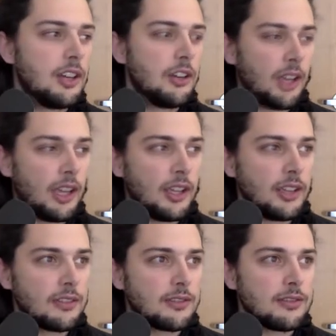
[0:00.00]

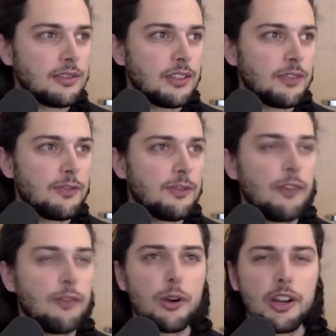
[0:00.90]
okay, like
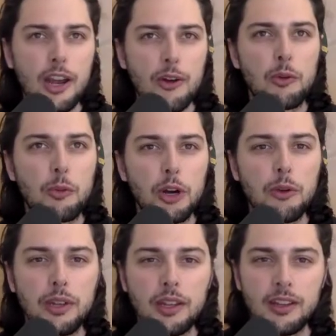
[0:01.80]
a 40-hour
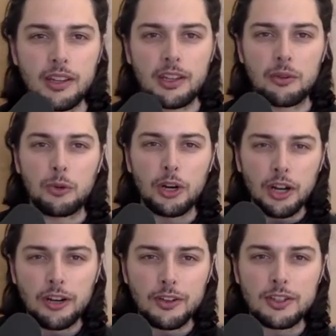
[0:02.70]
work week, like in
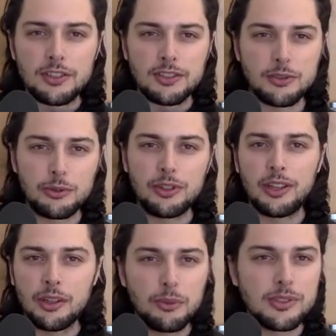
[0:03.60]
work versus school,
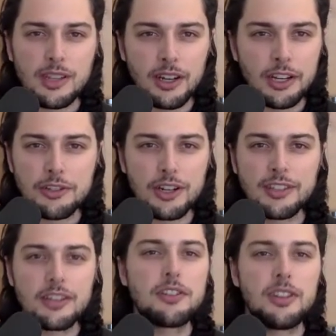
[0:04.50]
like was there any
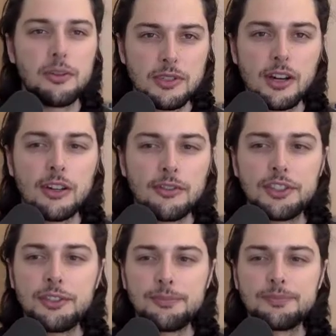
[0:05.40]
transition that was hard for
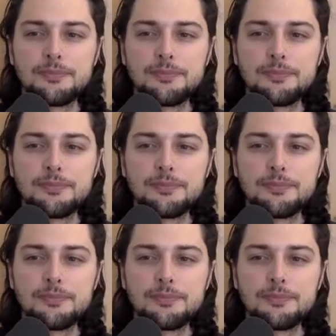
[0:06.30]
you?